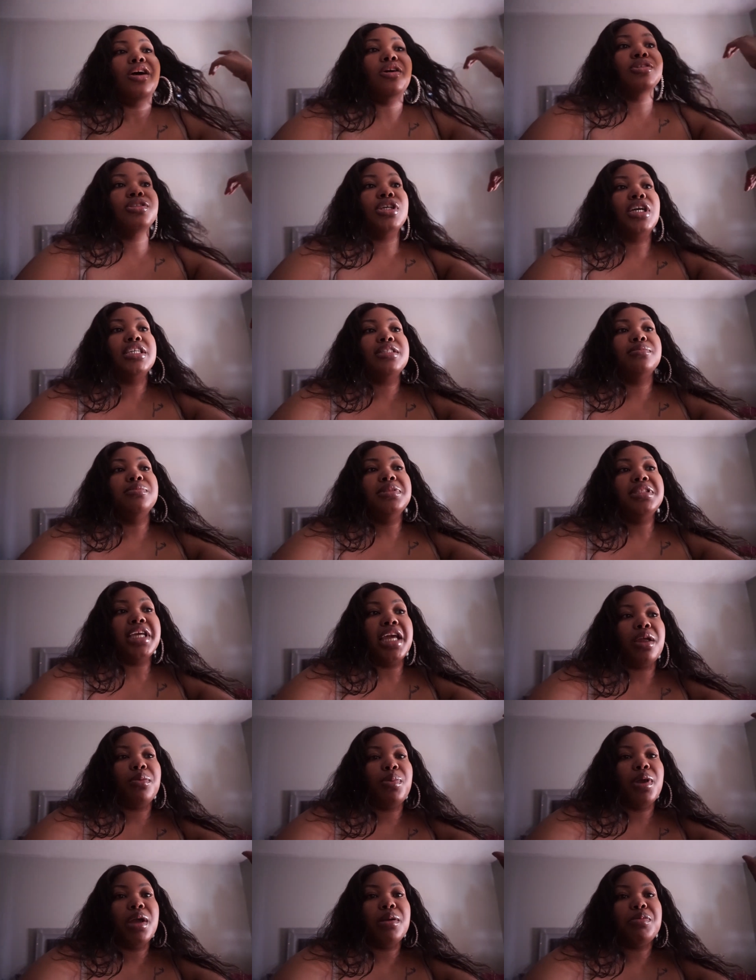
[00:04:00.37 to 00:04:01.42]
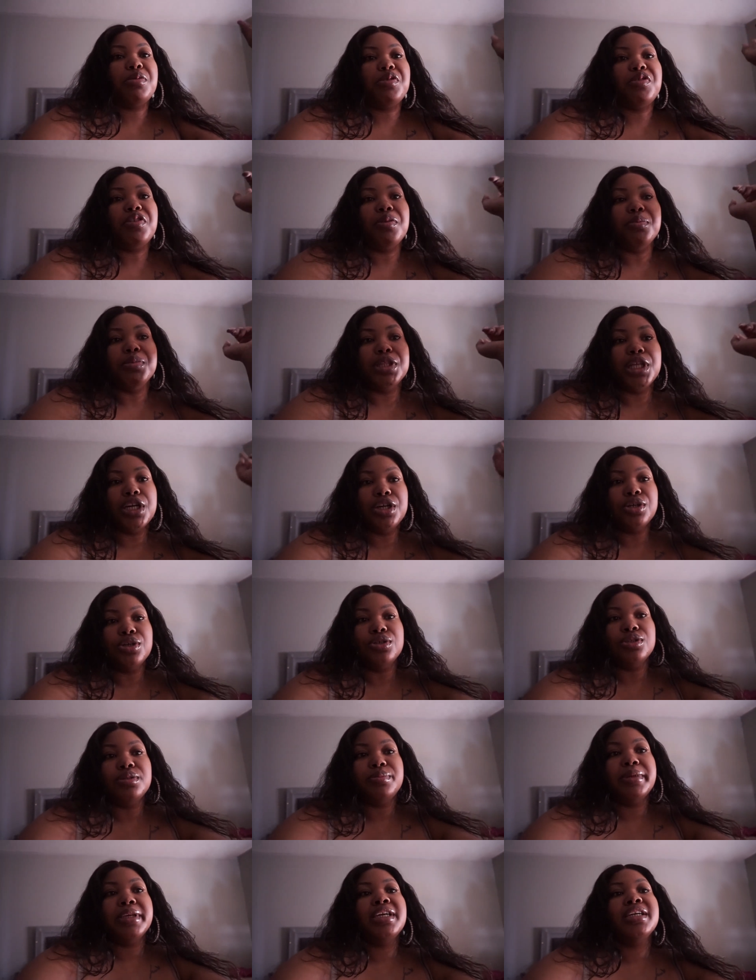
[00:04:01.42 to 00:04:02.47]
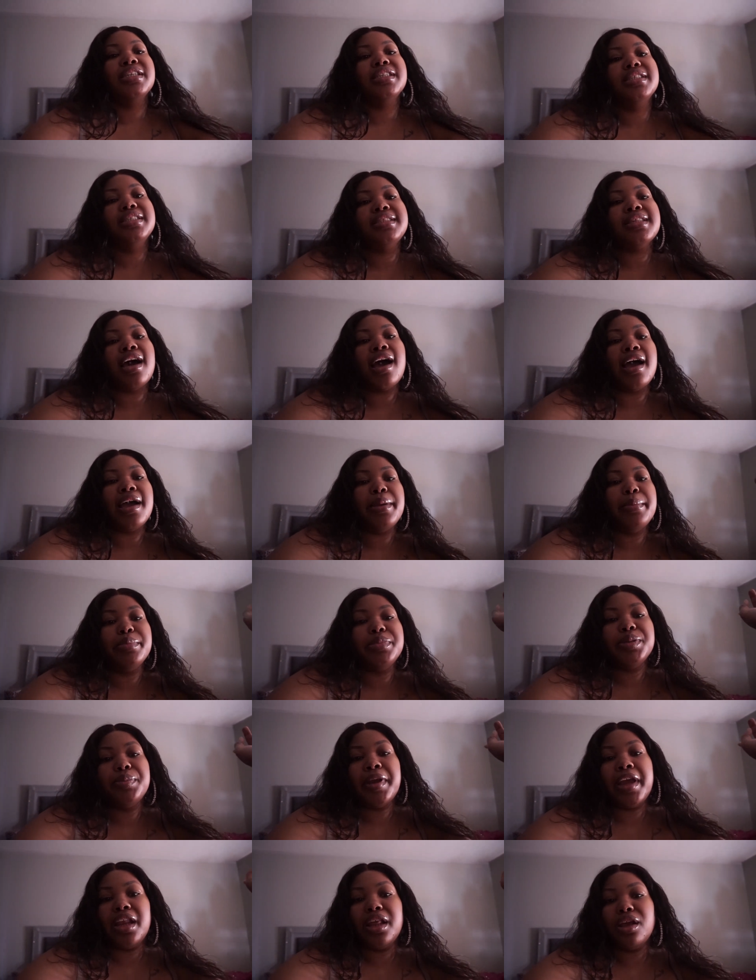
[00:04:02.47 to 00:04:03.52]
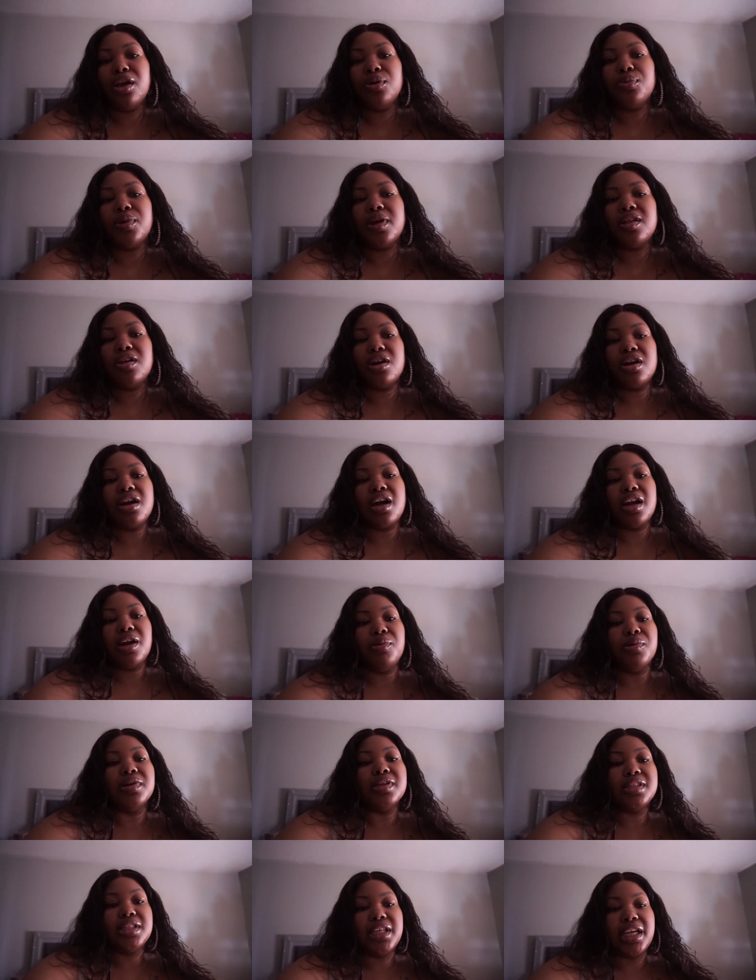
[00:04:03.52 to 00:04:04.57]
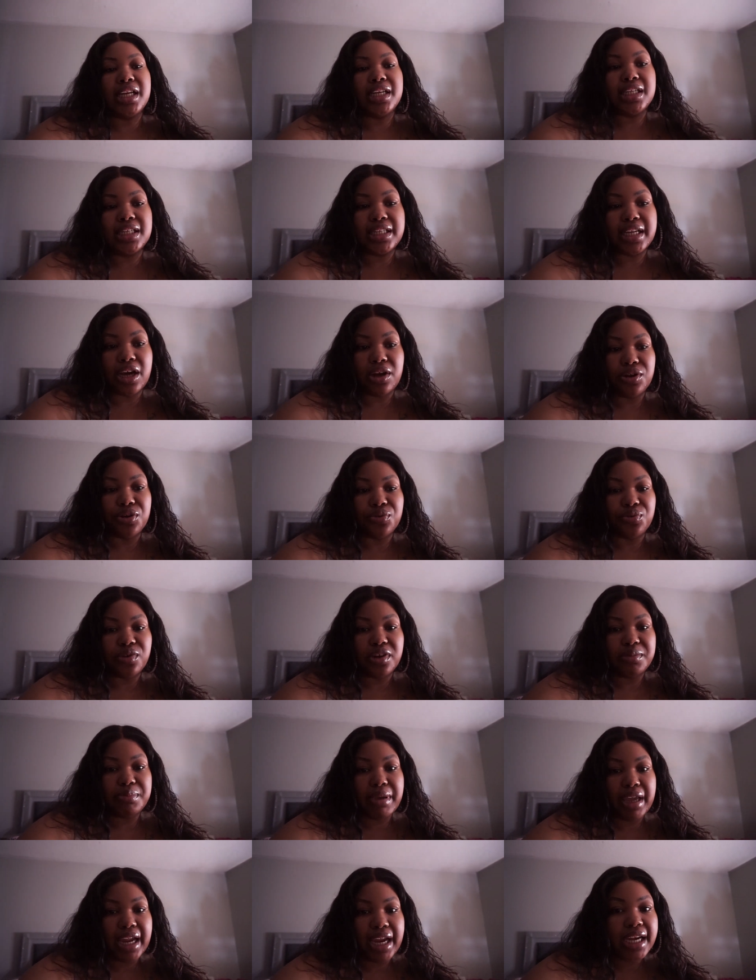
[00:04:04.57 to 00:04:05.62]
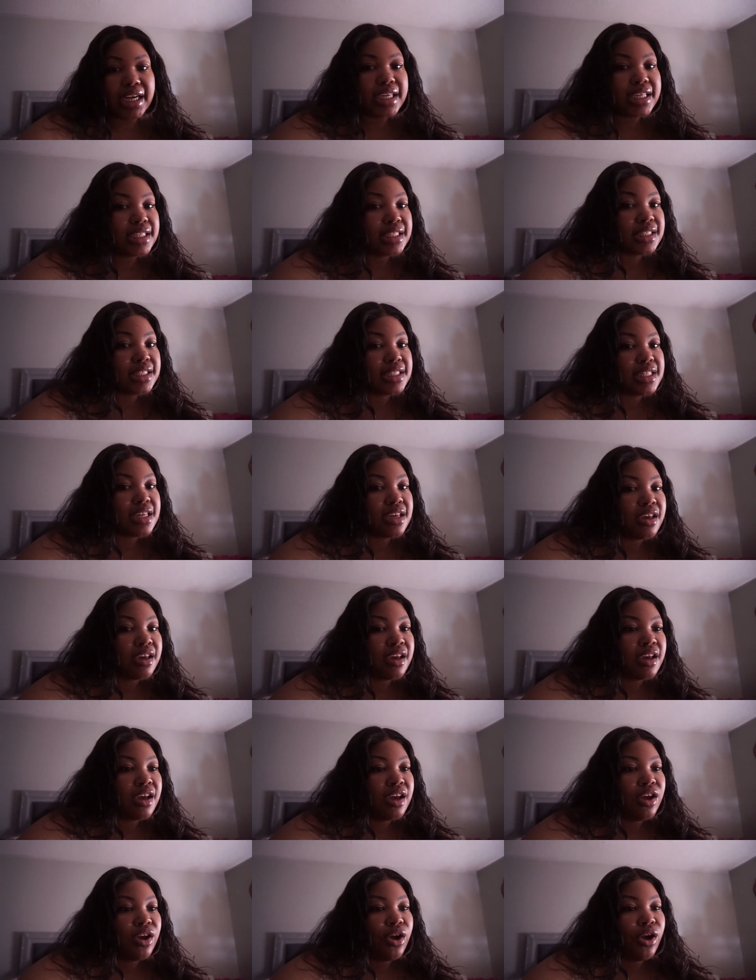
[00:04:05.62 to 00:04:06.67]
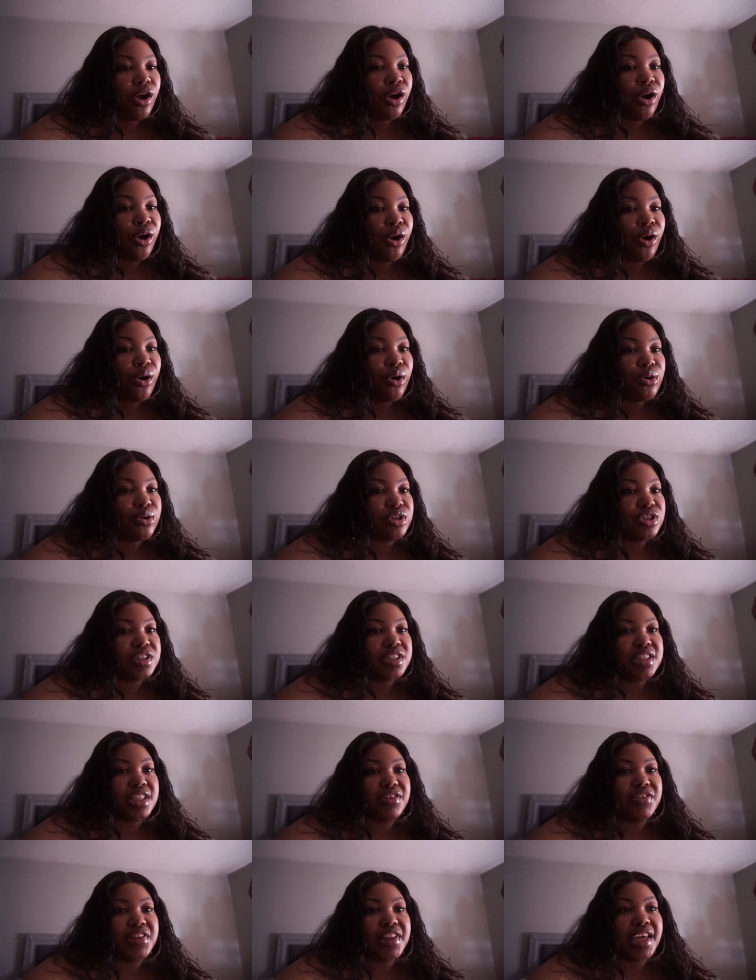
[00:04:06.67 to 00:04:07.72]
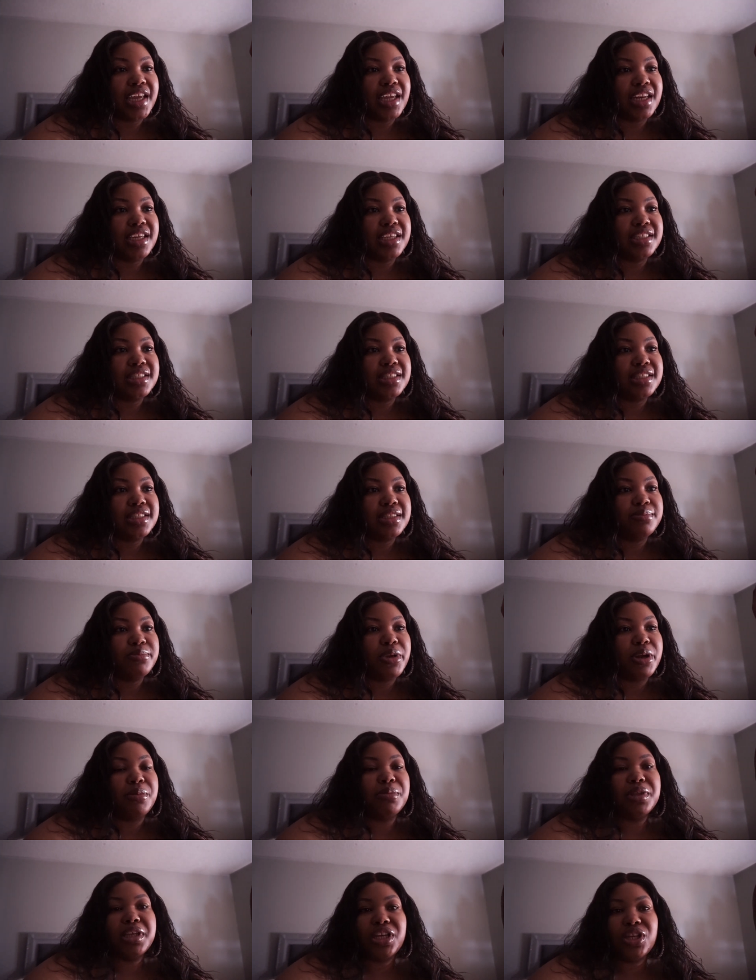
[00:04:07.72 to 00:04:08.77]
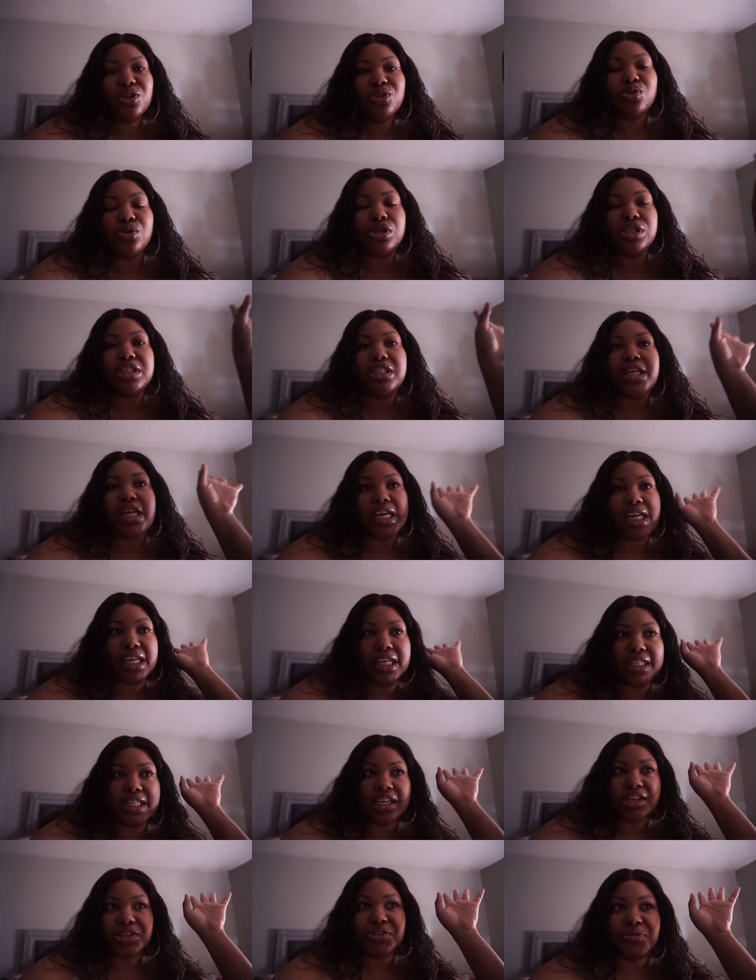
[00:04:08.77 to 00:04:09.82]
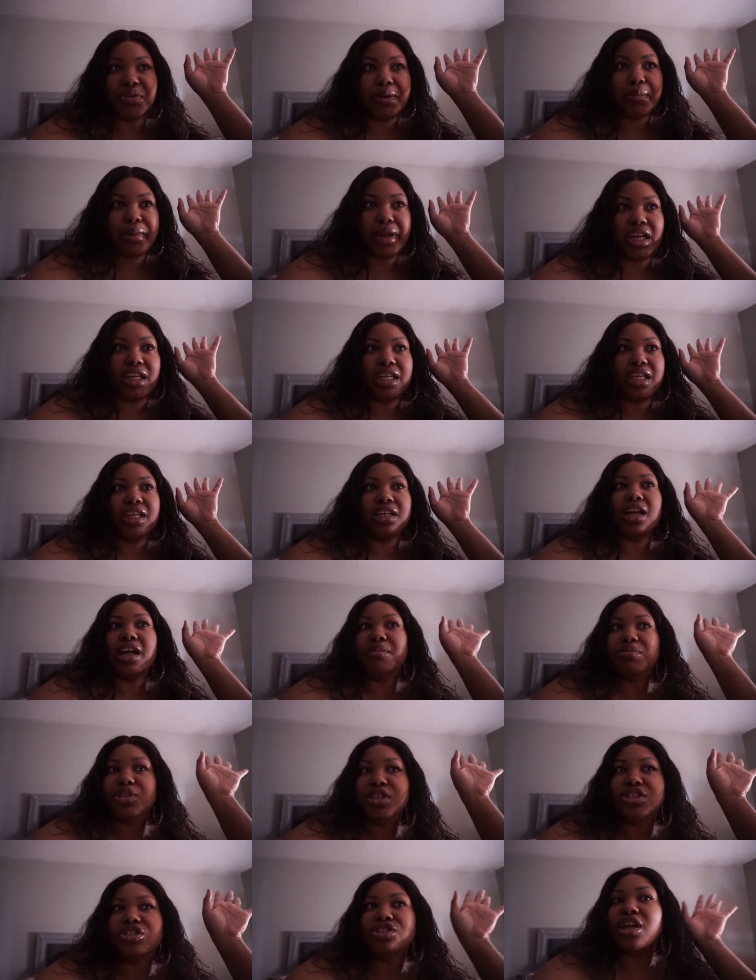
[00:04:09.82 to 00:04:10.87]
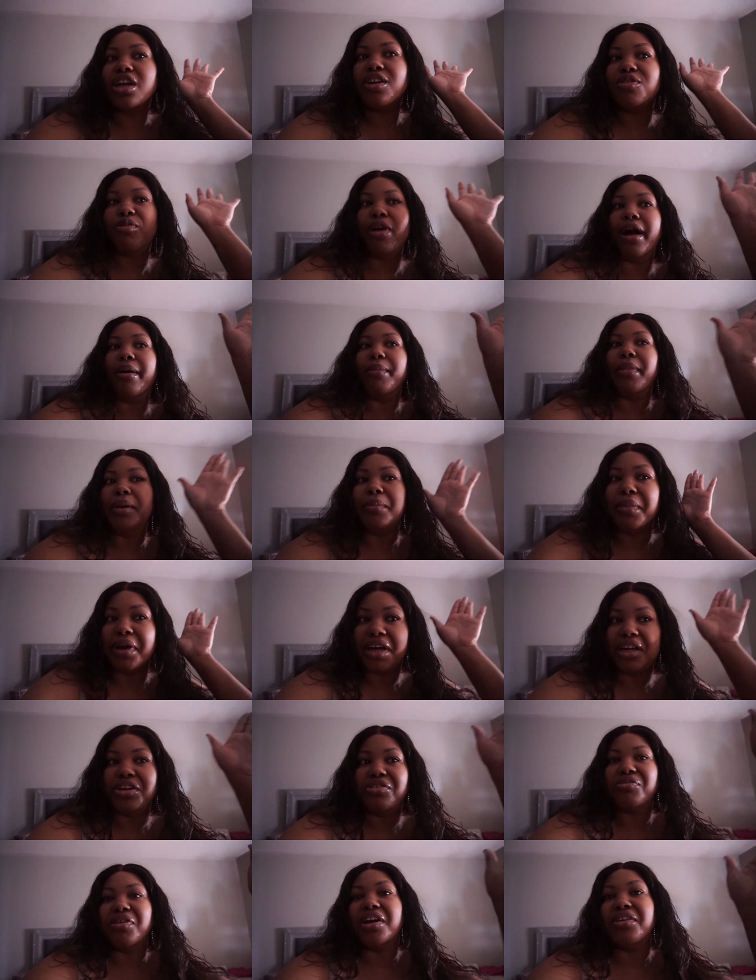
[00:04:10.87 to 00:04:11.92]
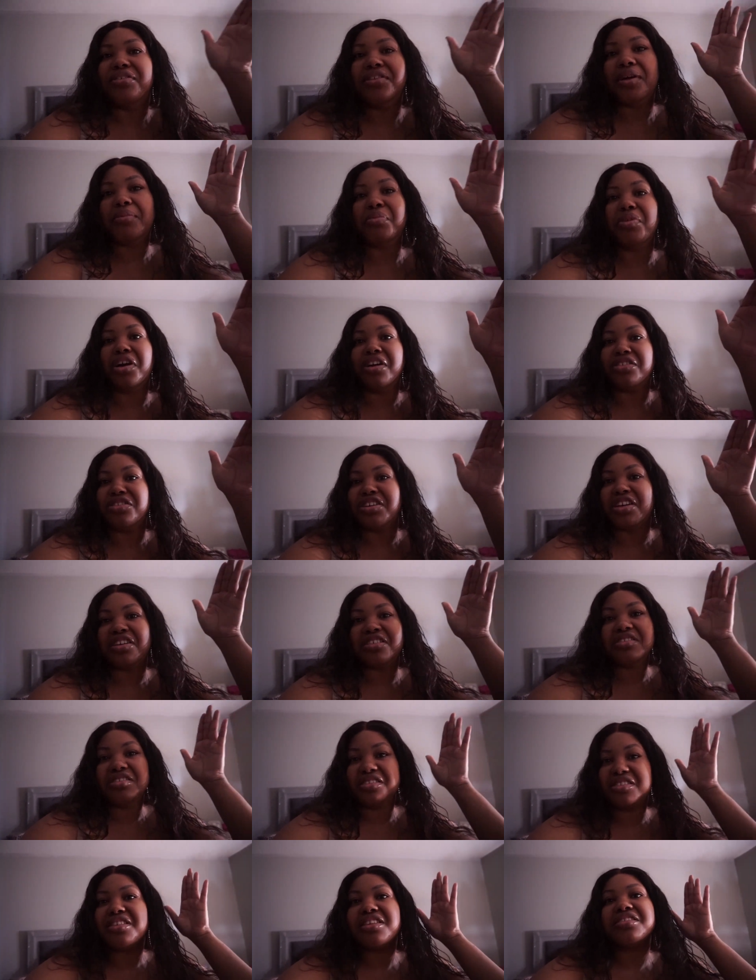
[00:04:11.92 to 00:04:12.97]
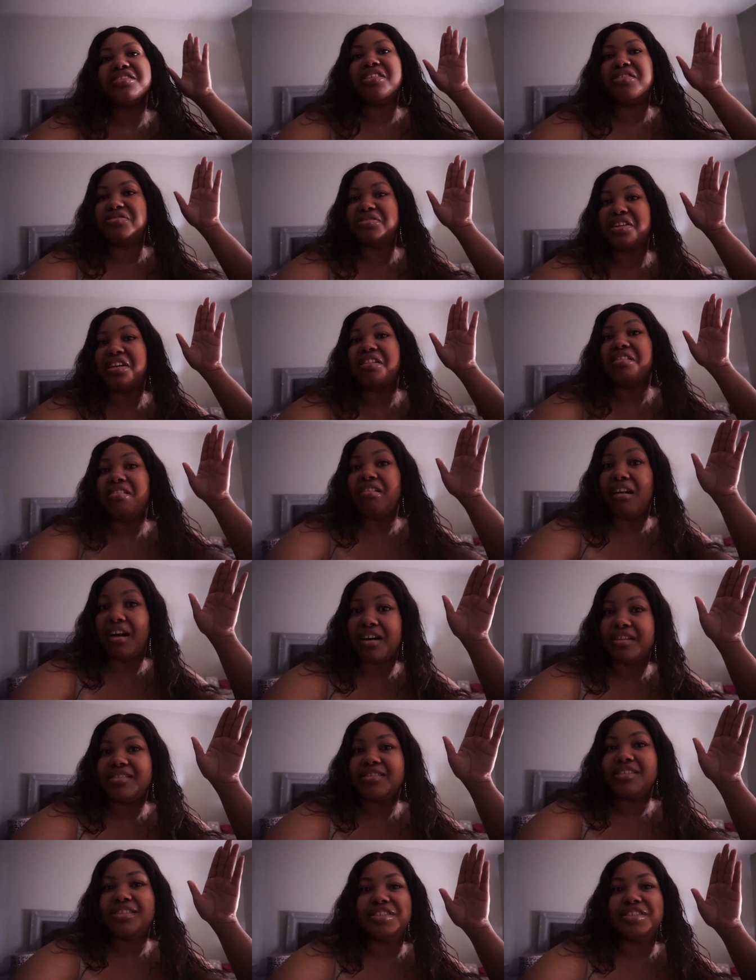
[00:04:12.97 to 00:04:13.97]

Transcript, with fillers: I also got some sandpaper from Lowe's because I'm debating on whether or not I want to sand it down and repaint it or just leave it like it is but I'm leaning towards sanding it down and repainting it I'm just trying to wrap my mind around that project because that sounds like a lot